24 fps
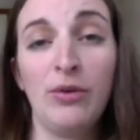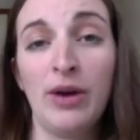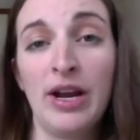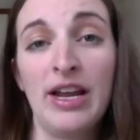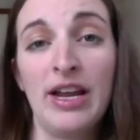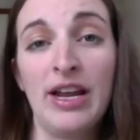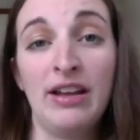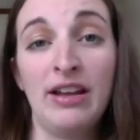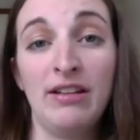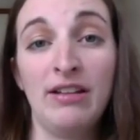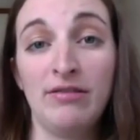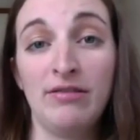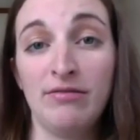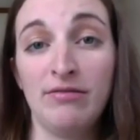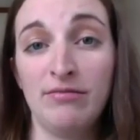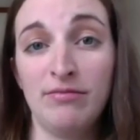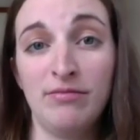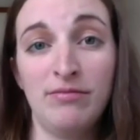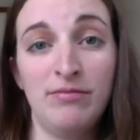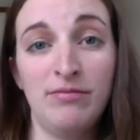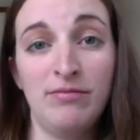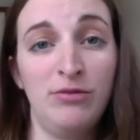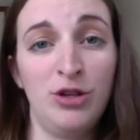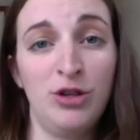great.
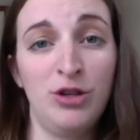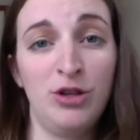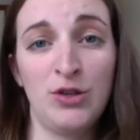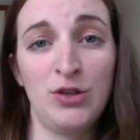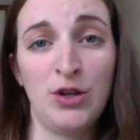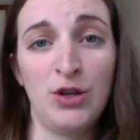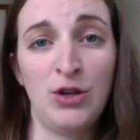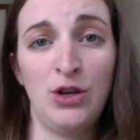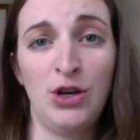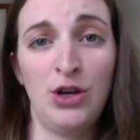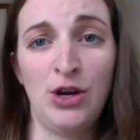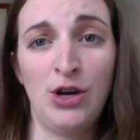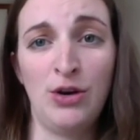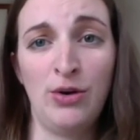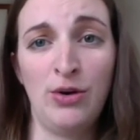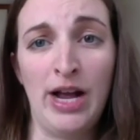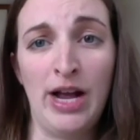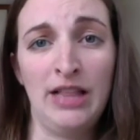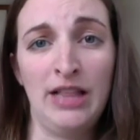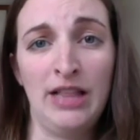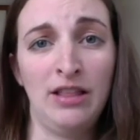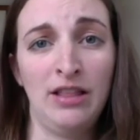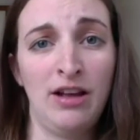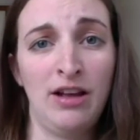And just so you know,
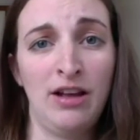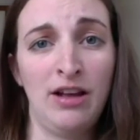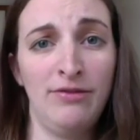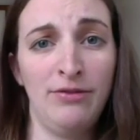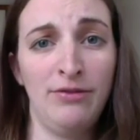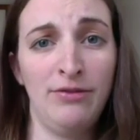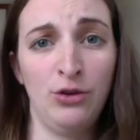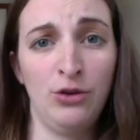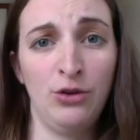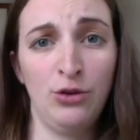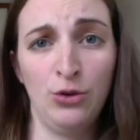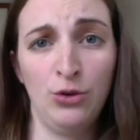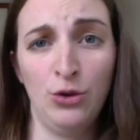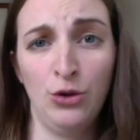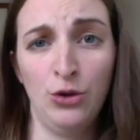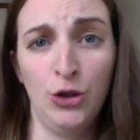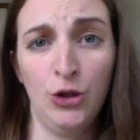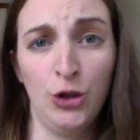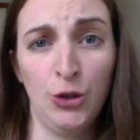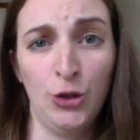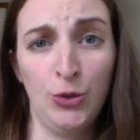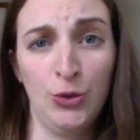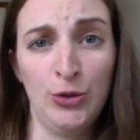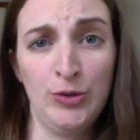I love the Google
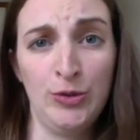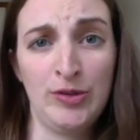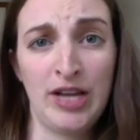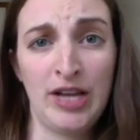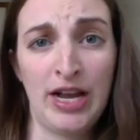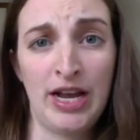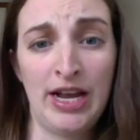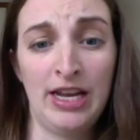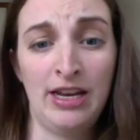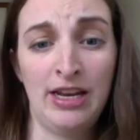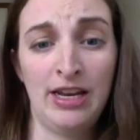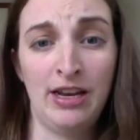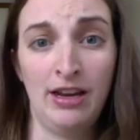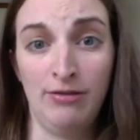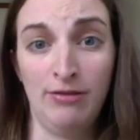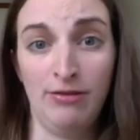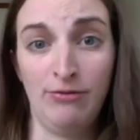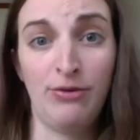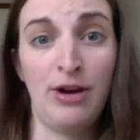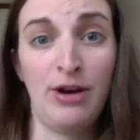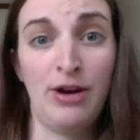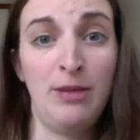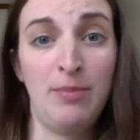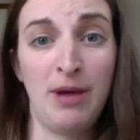Guru site.
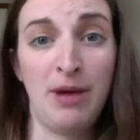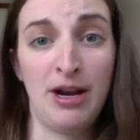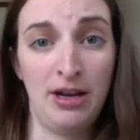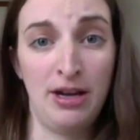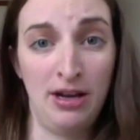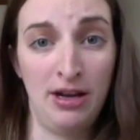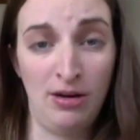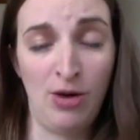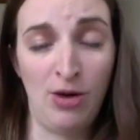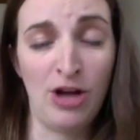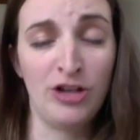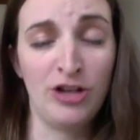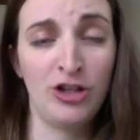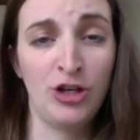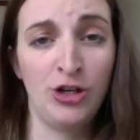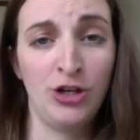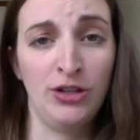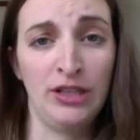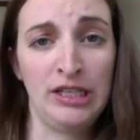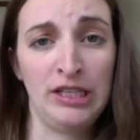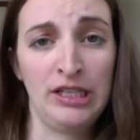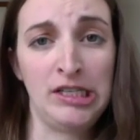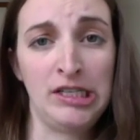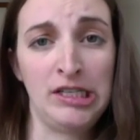And for anybody watching
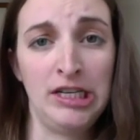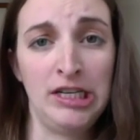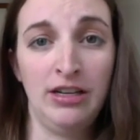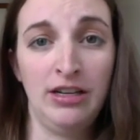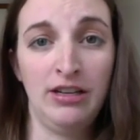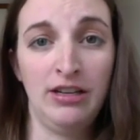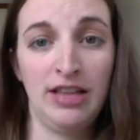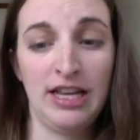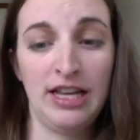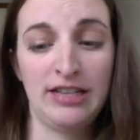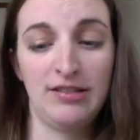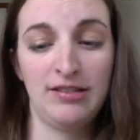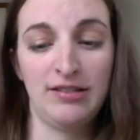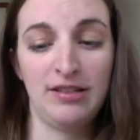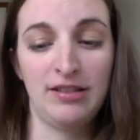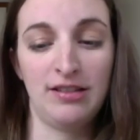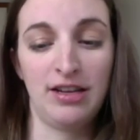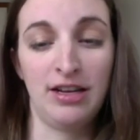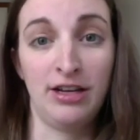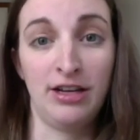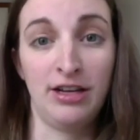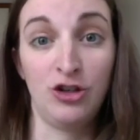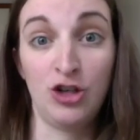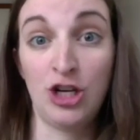or listening, that's
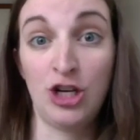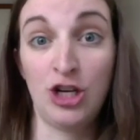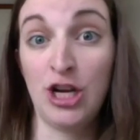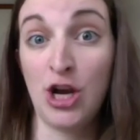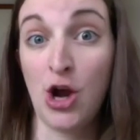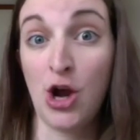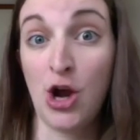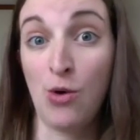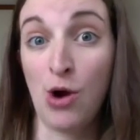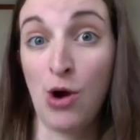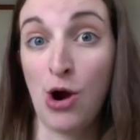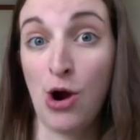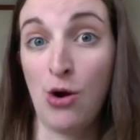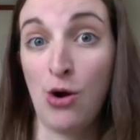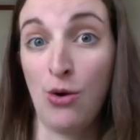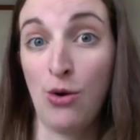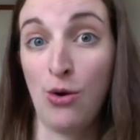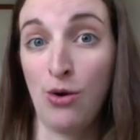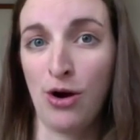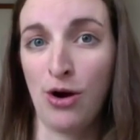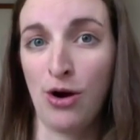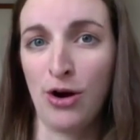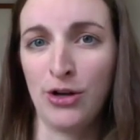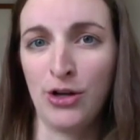
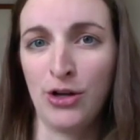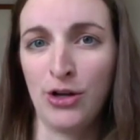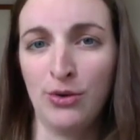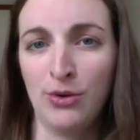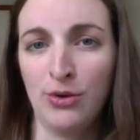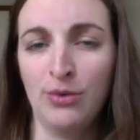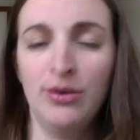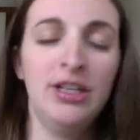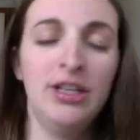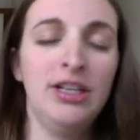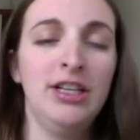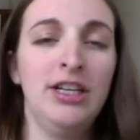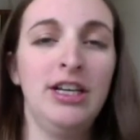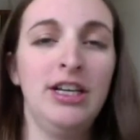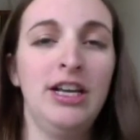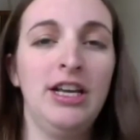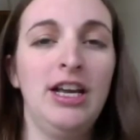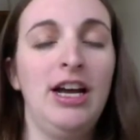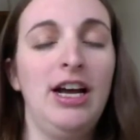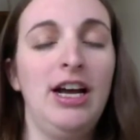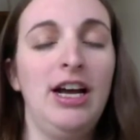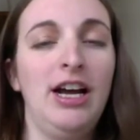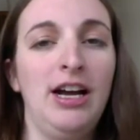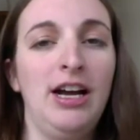Gooru.
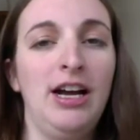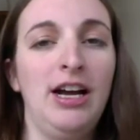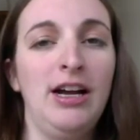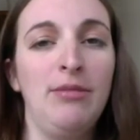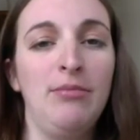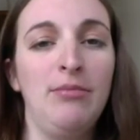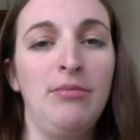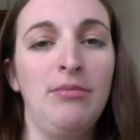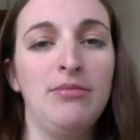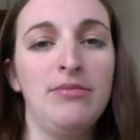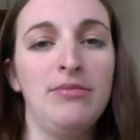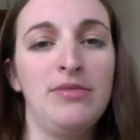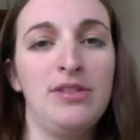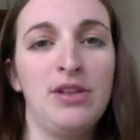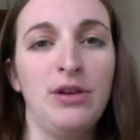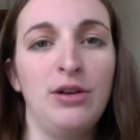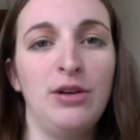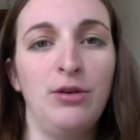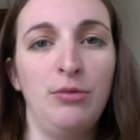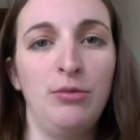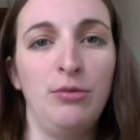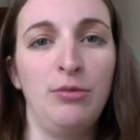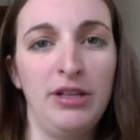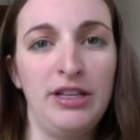
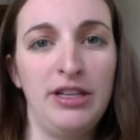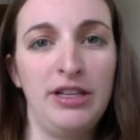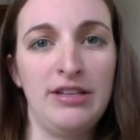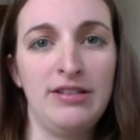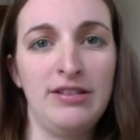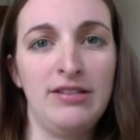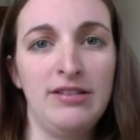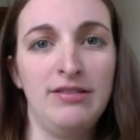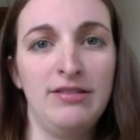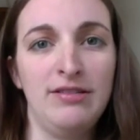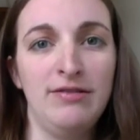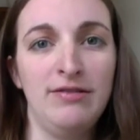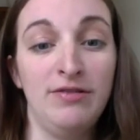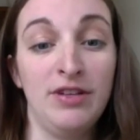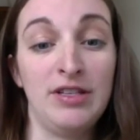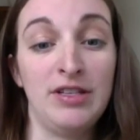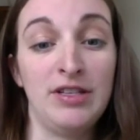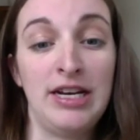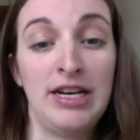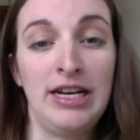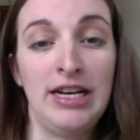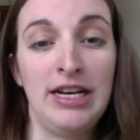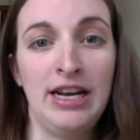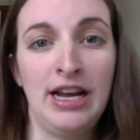So please
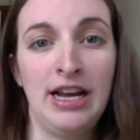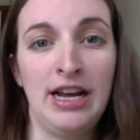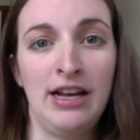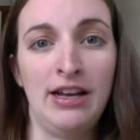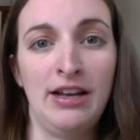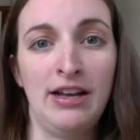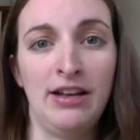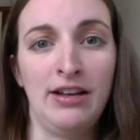visit it,